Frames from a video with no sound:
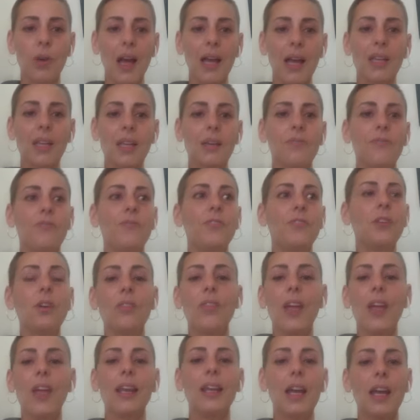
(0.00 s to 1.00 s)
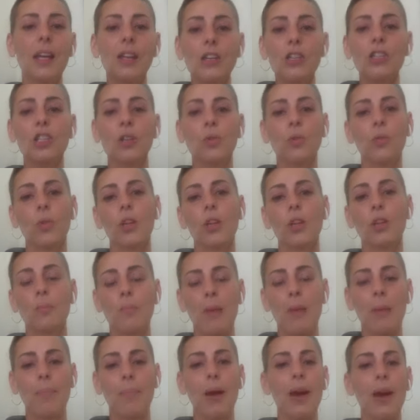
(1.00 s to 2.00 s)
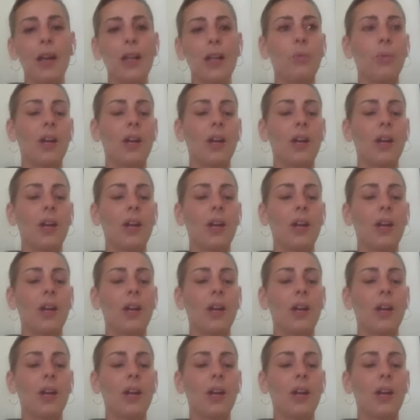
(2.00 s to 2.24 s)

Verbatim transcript: I can feel that energy rush in my body